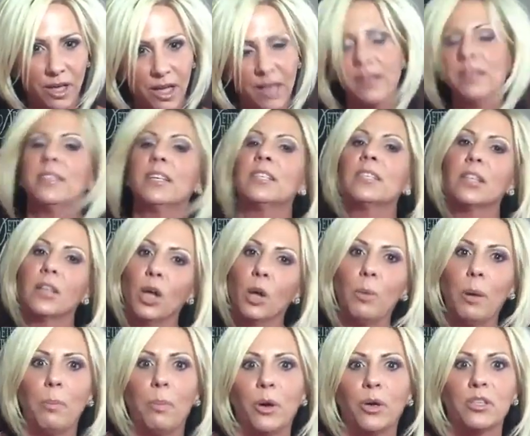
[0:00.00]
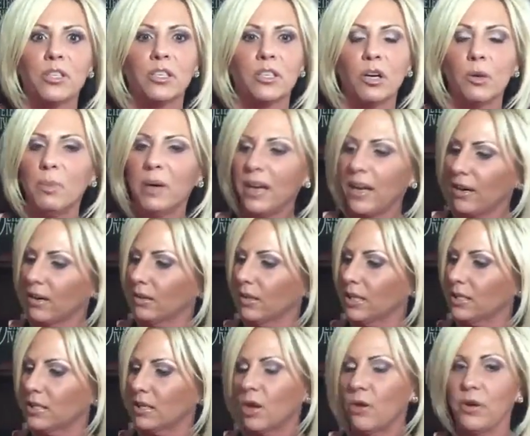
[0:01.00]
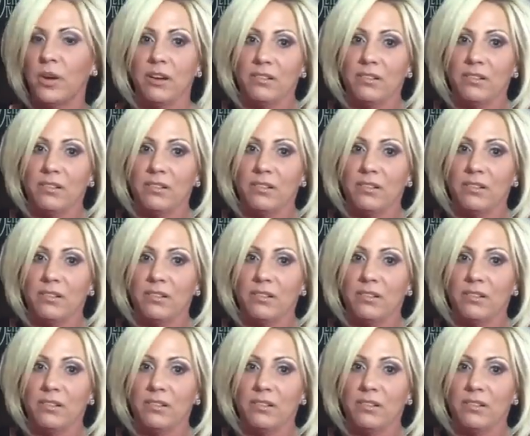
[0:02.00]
This gets a little bit personal, but here, let's go here.